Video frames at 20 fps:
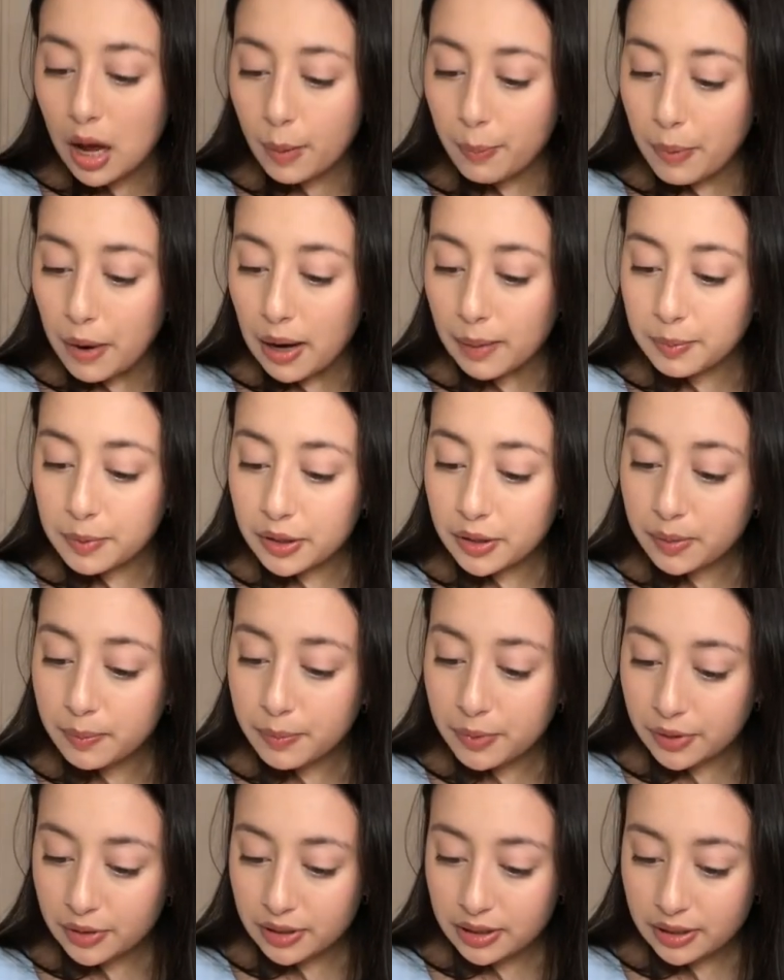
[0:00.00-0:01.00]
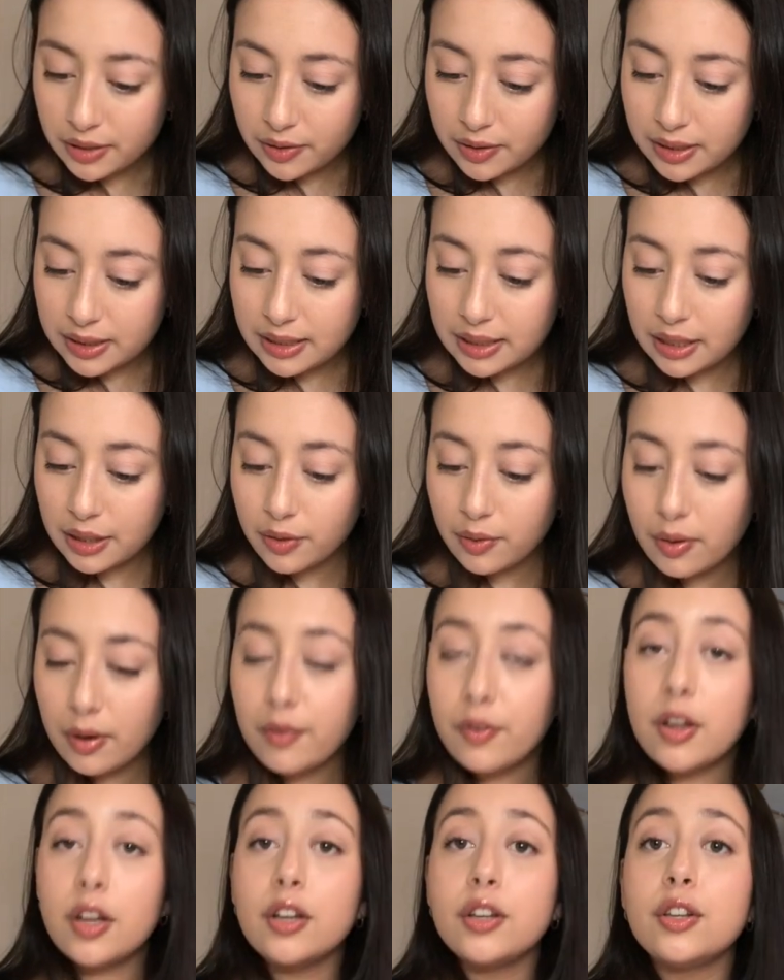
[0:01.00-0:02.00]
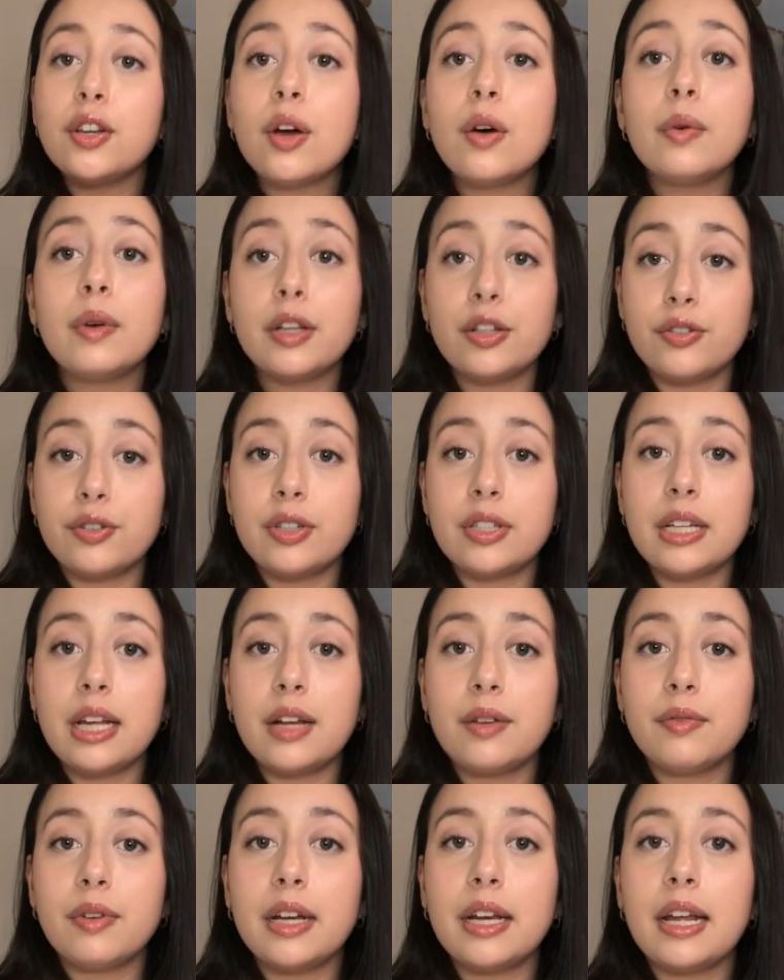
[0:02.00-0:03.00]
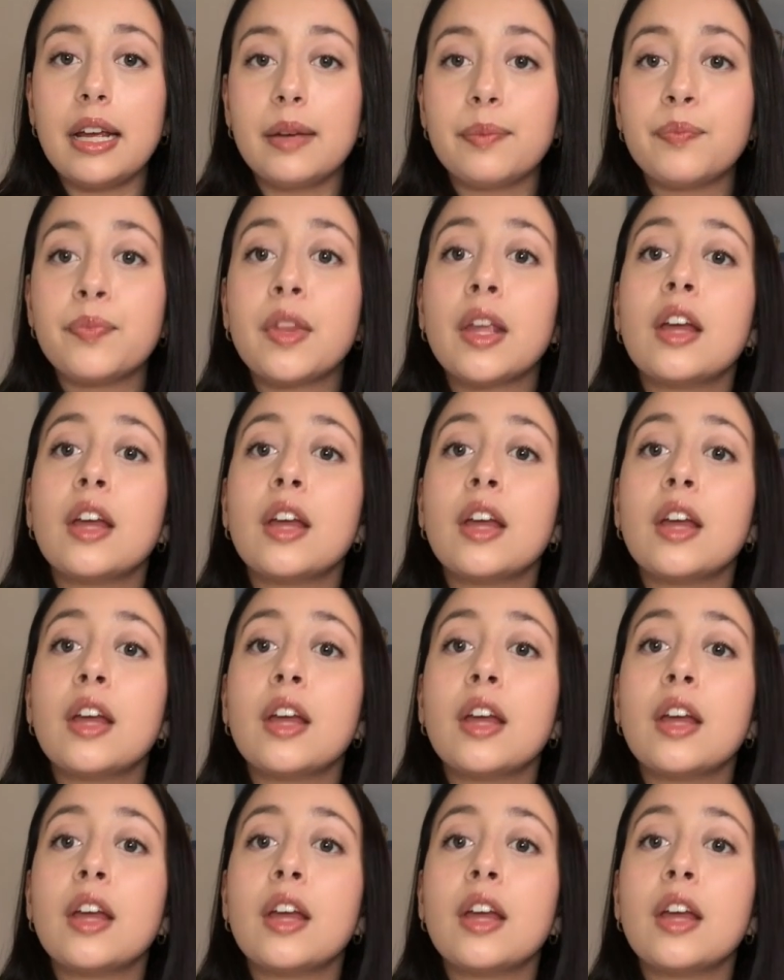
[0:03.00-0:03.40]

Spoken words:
A popular book series that you have no interest in reading.